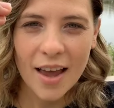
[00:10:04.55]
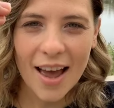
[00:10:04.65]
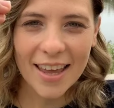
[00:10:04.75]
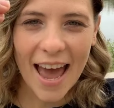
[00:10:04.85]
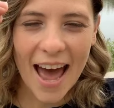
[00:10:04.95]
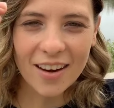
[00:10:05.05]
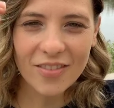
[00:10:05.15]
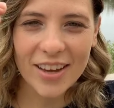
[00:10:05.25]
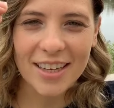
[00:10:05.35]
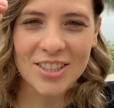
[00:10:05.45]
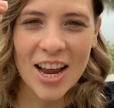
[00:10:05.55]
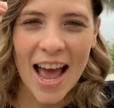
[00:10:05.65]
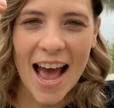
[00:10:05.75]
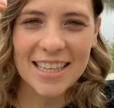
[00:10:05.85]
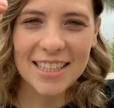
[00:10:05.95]
A catfish
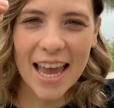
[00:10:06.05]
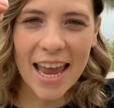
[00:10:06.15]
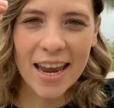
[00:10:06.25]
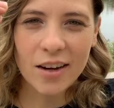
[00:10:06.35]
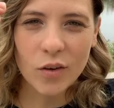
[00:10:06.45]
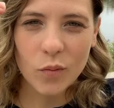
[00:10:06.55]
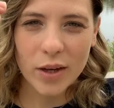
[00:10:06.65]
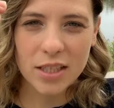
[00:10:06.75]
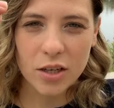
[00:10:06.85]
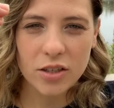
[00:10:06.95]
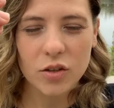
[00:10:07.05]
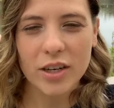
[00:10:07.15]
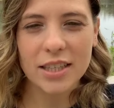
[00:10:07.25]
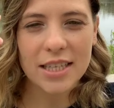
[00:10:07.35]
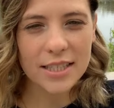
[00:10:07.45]
has 8 whiskers, or
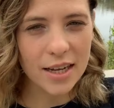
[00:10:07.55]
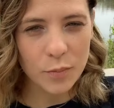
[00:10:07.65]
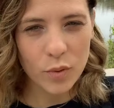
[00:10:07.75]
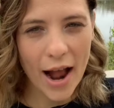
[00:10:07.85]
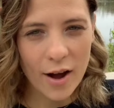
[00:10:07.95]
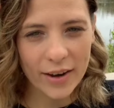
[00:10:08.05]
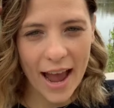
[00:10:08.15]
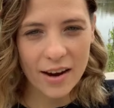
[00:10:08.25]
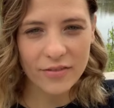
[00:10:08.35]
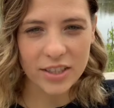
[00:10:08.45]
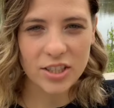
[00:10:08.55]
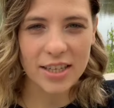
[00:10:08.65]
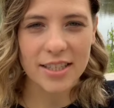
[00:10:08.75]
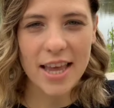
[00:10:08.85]
at least a brown catfish does.